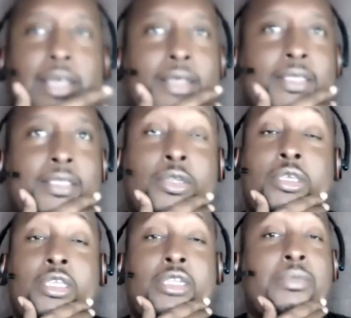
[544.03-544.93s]
uh, you
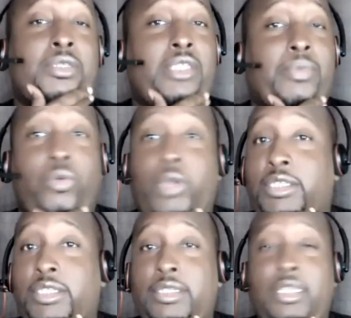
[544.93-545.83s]
know you end up in
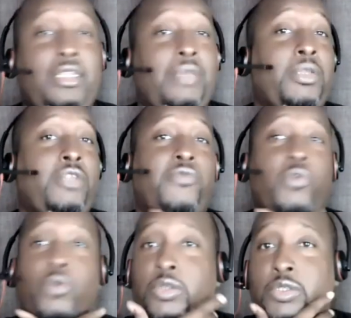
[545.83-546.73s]
separation, end up in
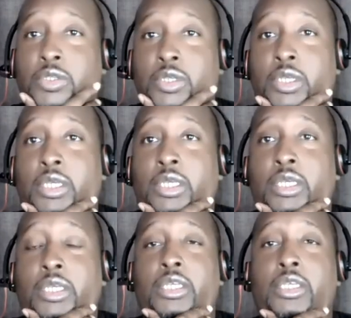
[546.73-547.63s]
divorce,
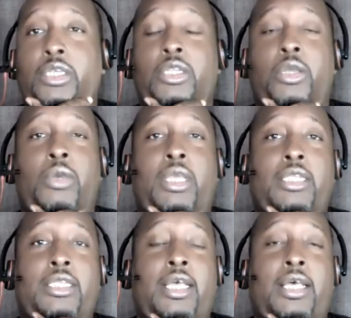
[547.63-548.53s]
you know,
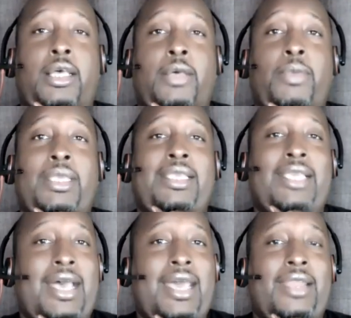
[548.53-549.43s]
and uh, we
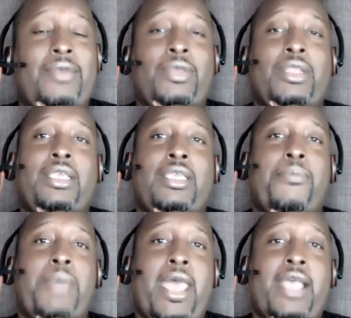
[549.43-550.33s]
gotta really
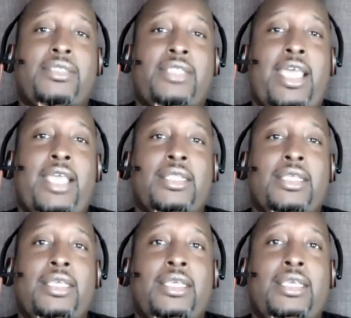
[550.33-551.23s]
get past that
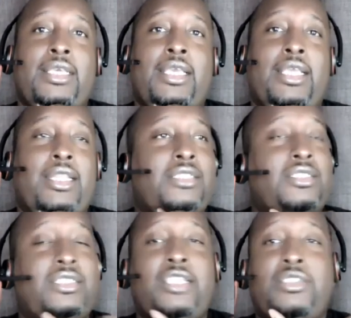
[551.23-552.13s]
and that
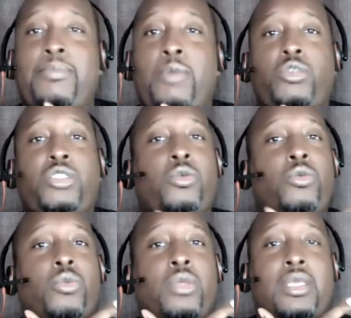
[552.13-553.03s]
just takes
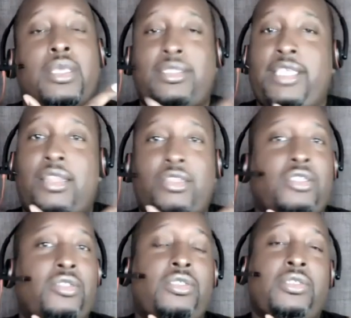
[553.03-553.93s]
emotional
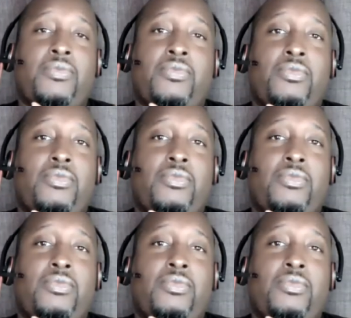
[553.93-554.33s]
intelligence.